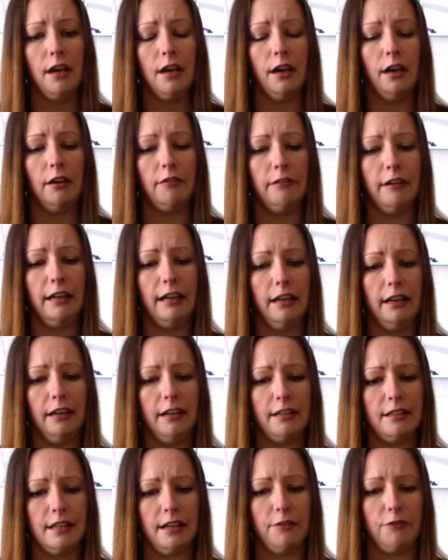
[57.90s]
I
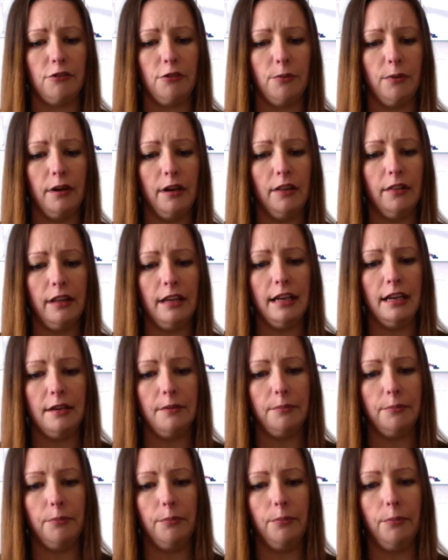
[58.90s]
realised after a while that he
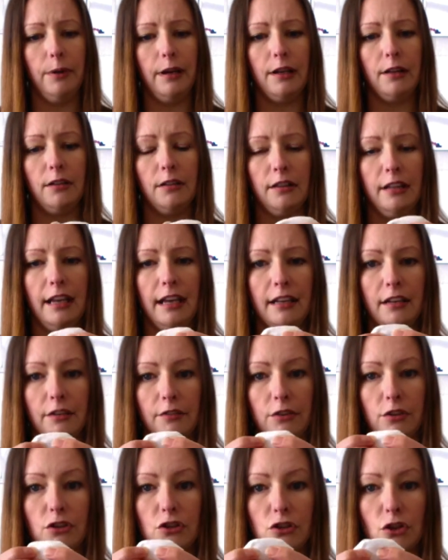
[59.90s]
wiggled the end of
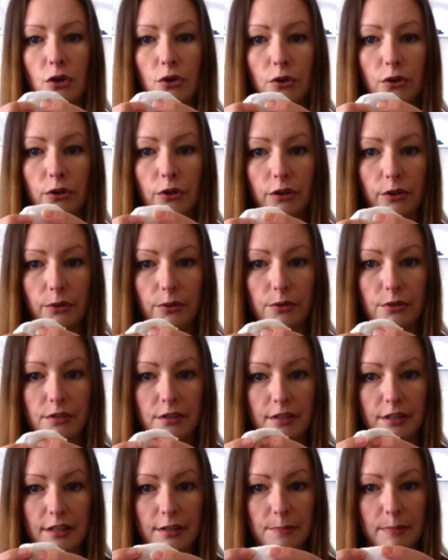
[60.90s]
the sock loose,
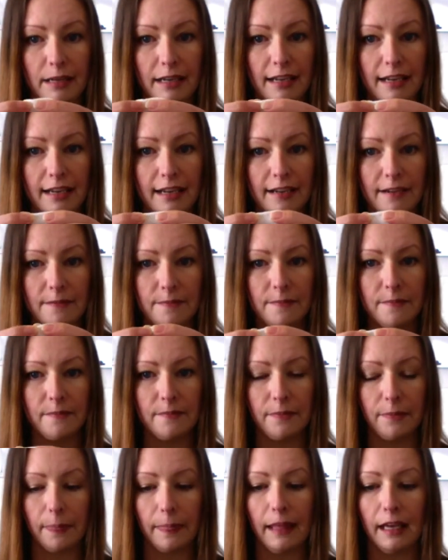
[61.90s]
this bit here,
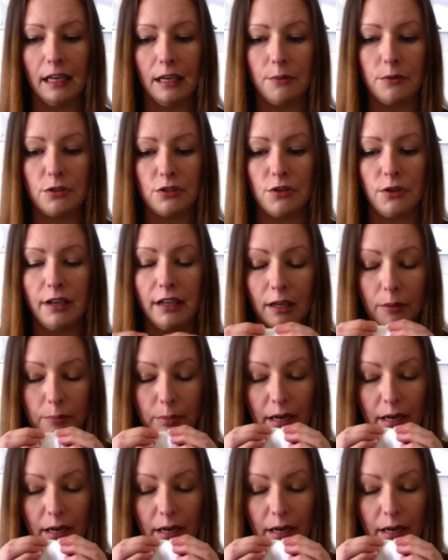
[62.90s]
and he was sucking and